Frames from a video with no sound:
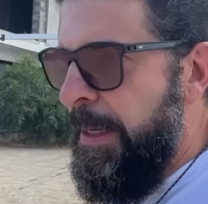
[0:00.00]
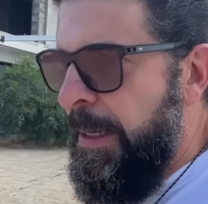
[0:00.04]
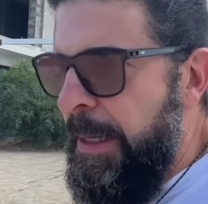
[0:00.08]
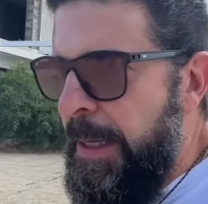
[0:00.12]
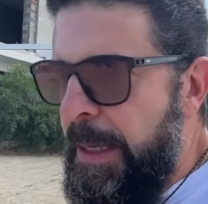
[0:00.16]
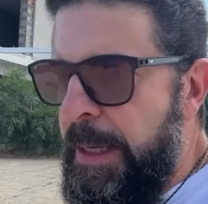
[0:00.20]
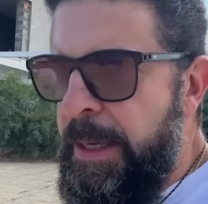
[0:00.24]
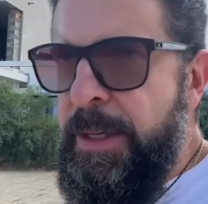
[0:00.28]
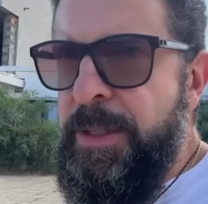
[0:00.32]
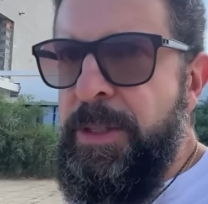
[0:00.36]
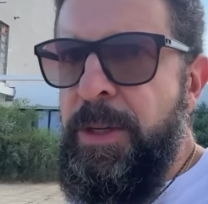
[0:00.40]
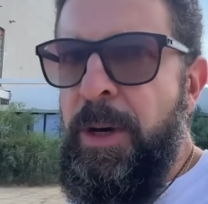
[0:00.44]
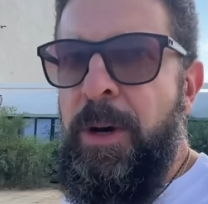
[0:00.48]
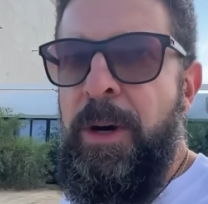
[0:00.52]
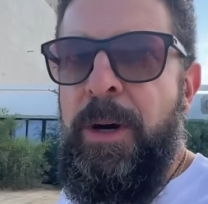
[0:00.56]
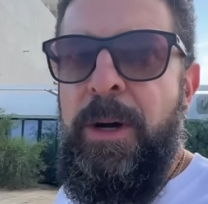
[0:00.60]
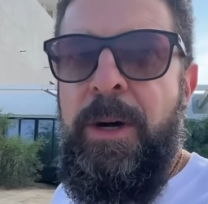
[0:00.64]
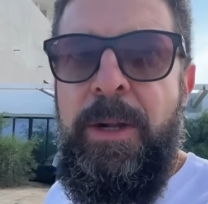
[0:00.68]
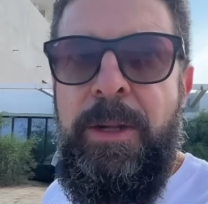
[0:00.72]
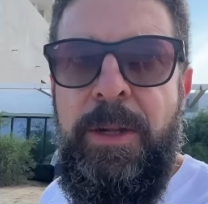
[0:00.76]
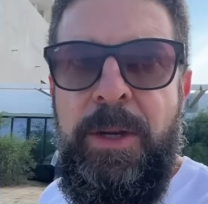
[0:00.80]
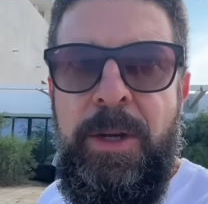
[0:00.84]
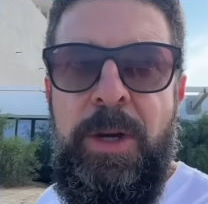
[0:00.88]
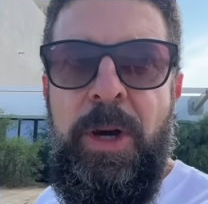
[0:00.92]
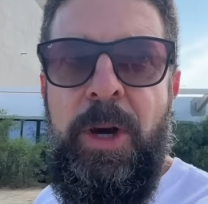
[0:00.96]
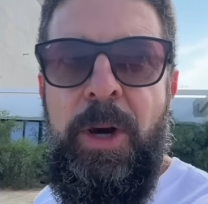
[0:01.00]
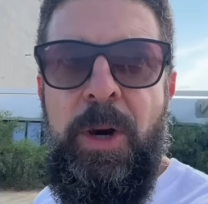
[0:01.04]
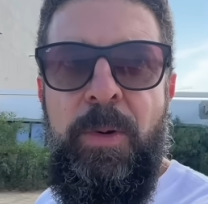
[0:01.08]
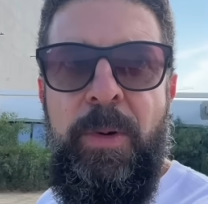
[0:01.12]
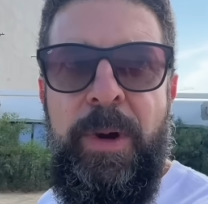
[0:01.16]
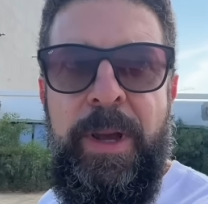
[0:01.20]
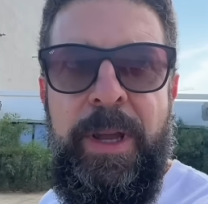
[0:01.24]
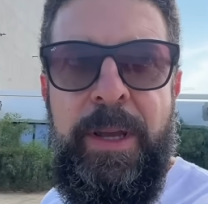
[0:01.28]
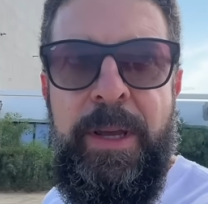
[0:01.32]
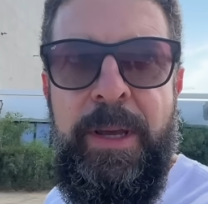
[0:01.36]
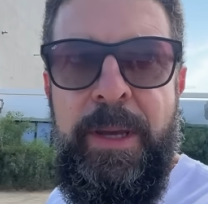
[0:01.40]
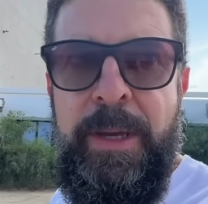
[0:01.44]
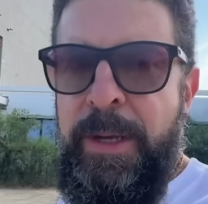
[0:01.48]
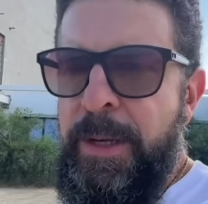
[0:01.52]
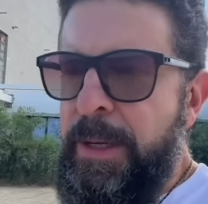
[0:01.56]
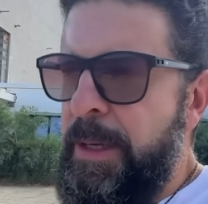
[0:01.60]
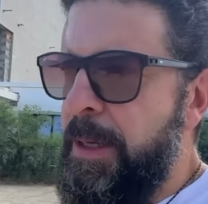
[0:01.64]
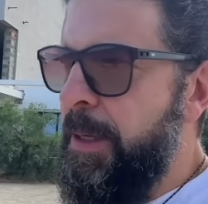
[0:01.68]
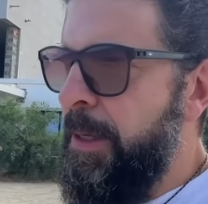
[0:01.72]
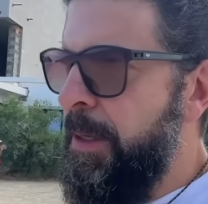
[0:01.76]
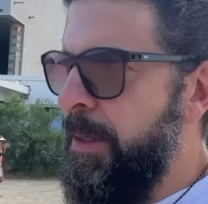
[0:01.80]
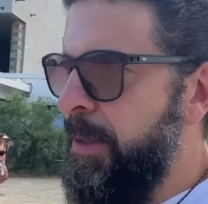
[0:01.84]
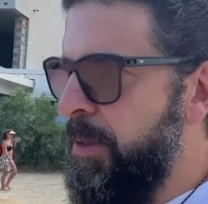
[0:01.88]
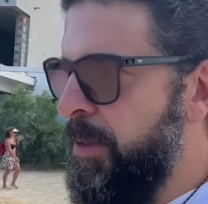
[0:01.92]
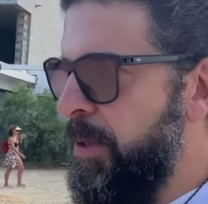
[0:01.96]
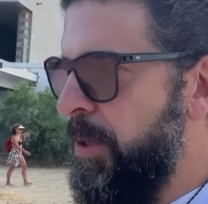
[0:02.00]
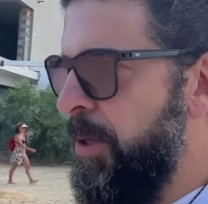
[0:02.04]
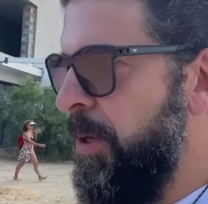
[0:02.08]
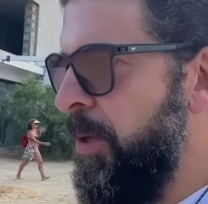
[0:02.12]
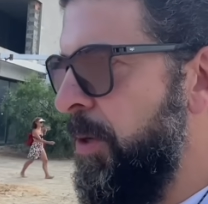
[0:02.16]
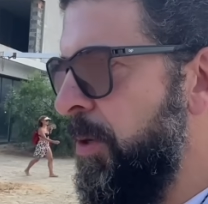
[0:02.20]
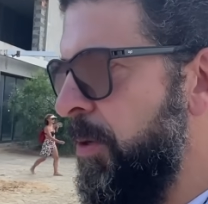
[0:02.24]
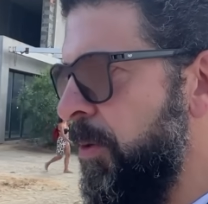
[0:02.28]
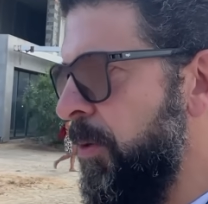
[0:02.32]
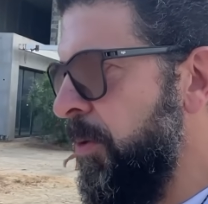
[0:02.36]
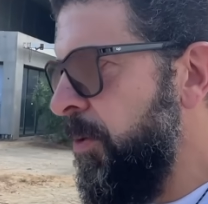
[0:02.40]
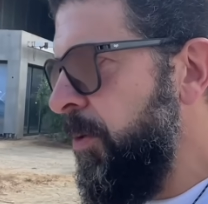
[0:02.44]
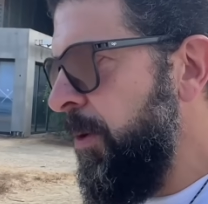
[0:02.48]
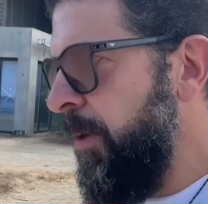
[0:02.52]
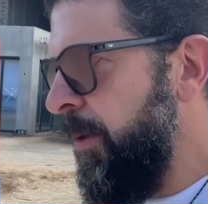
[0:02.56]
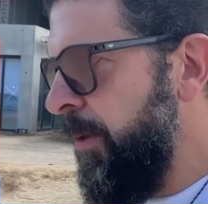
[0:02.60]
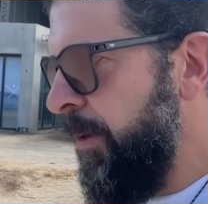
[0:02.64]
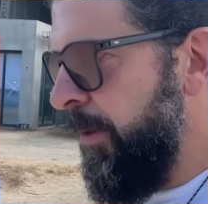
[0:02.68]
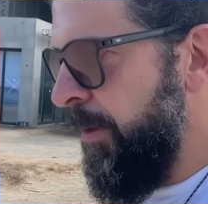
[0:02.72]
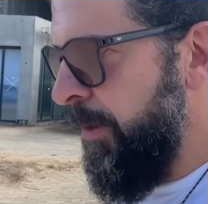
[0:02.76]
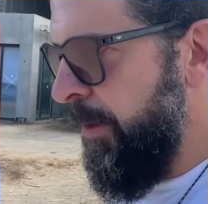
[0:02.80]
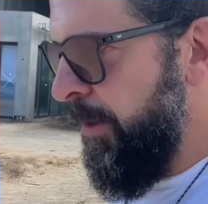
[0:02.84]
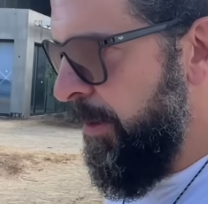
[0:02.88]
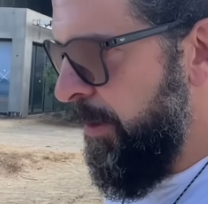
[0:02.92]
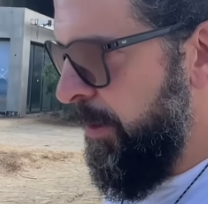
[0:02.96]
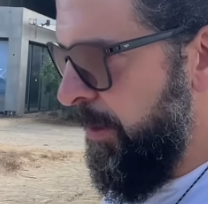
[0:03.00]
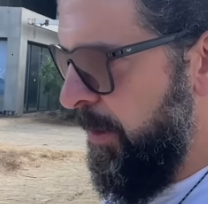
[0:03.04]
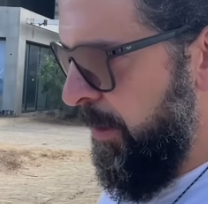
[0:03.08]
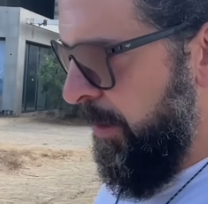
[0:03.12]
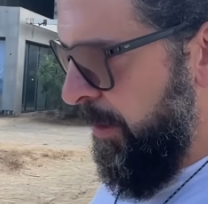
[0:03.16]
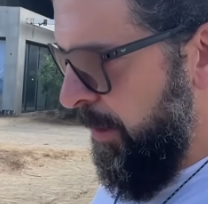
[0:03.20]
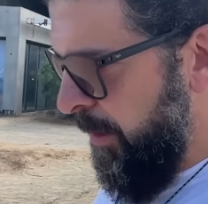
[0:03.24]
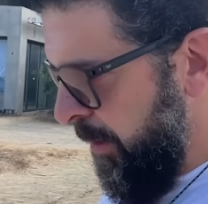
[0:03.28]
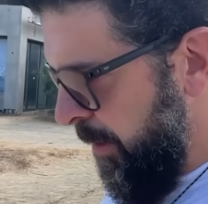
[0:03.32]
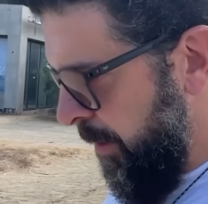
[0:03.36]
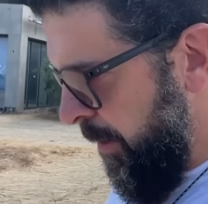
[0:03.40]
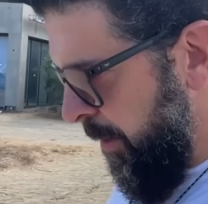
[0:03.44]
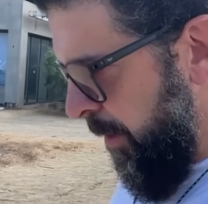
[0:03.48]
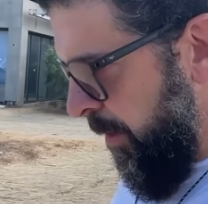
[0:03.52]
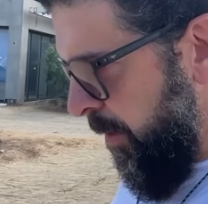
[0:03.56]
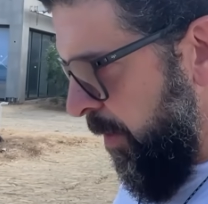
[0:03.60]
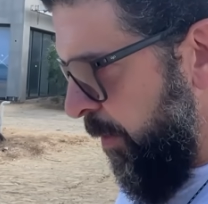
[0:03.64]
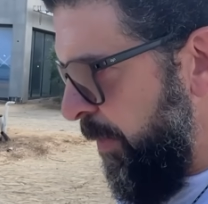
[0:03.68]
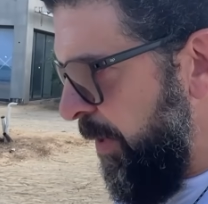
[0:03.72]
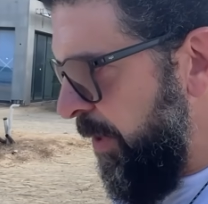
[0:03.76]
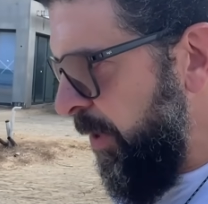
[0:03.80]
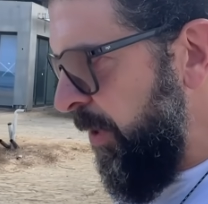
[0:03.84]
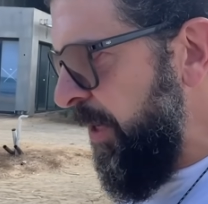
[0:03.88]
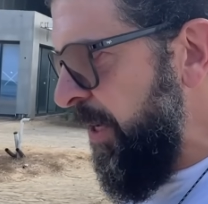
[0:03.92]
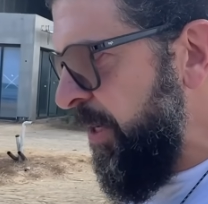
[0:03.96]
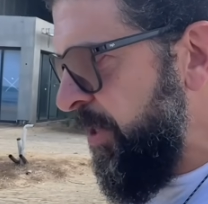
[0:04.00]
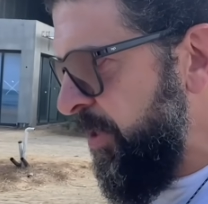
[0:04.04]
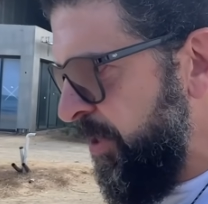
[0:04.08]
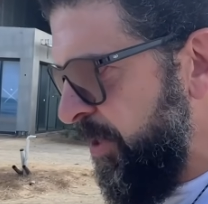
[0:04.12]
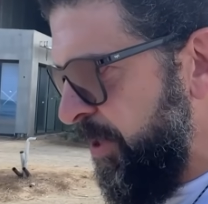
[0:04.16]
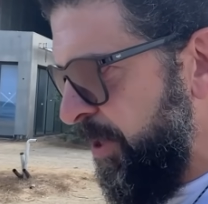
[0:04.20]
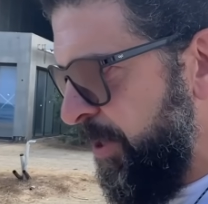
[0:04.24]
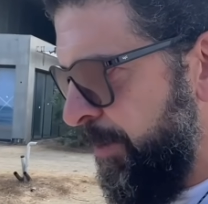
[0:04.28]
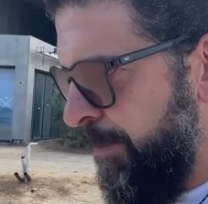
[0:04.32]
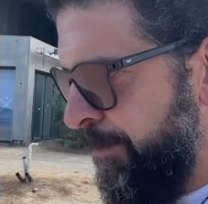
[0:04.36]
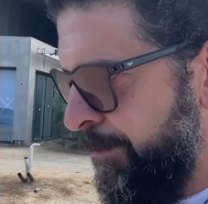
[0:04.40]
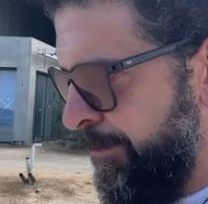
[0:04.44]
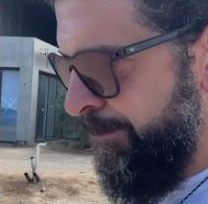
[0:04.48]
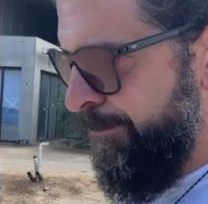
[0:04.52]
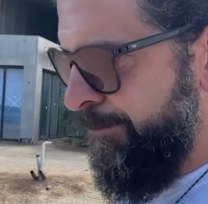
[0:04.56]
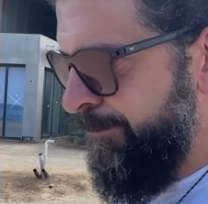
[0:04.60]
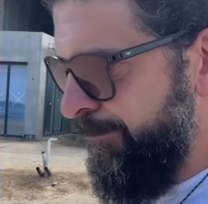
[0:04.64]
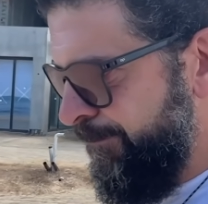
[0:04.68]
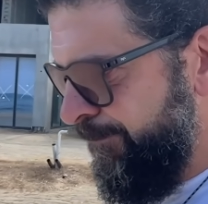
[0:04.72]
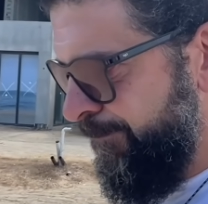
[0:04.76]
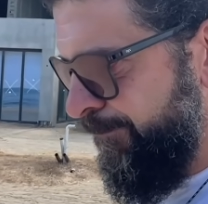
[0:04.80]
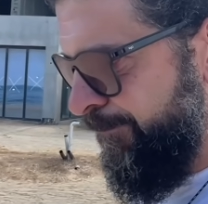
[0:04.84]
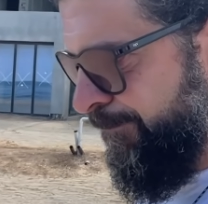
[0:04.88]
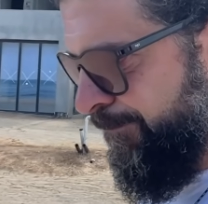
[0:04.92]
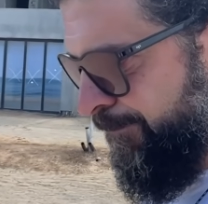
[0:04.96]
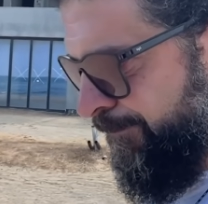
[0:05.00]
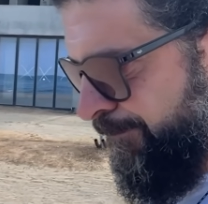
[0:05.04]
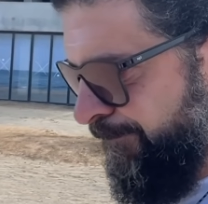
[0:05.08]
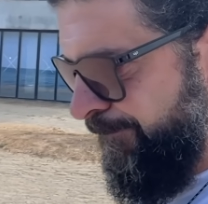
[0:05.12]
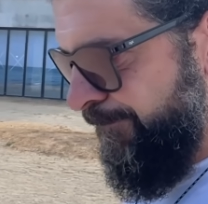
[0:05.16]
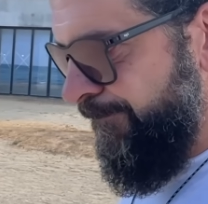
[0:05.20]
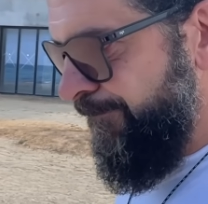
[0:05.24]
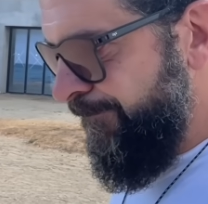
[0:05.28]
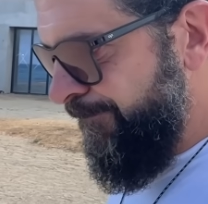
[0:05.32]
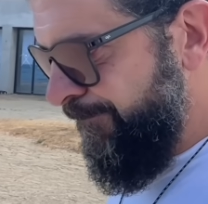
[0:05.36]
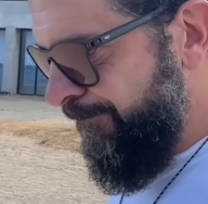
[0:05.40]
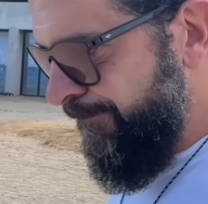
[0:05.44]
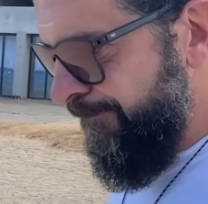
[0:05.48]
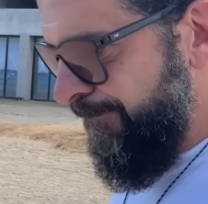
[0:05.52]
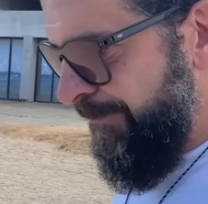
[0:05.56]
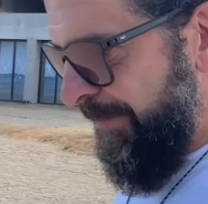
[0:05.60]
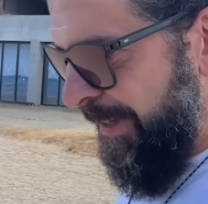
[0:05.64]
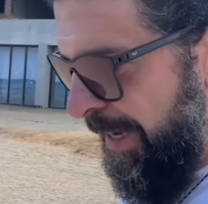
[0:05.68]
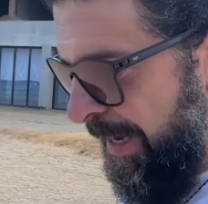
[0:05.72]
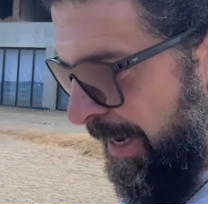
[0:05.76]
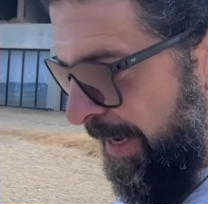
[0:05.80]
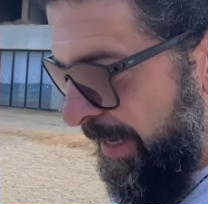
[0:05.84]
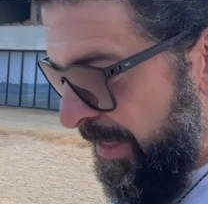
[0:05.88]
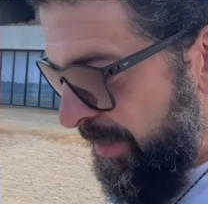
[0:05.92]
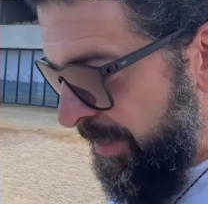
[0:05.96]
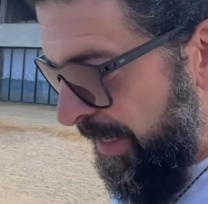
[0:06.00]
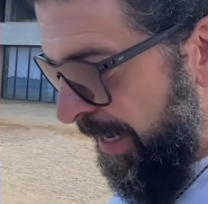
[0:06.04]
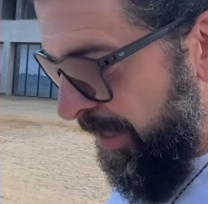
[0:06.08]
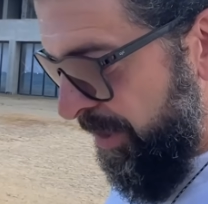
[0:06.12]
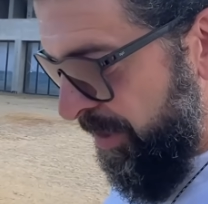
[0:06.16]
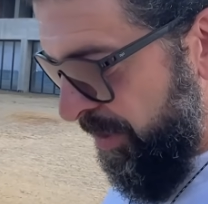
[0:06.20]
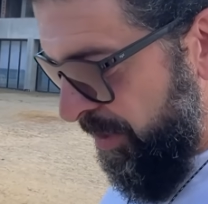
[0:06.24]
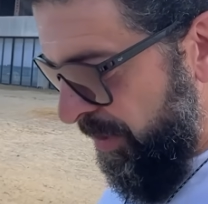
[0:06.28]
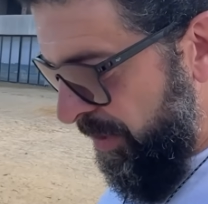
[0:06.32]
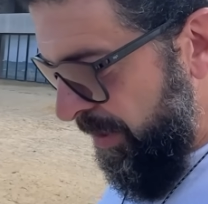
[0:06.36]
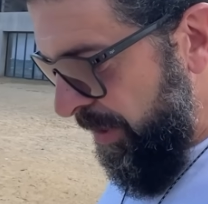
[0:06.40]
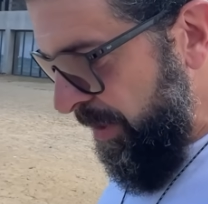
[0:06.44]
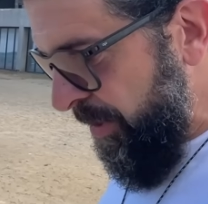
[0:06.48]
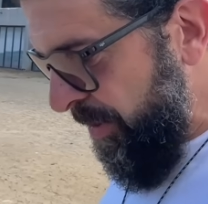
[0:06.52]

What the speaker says: it is all going to the Middle East. And he's actually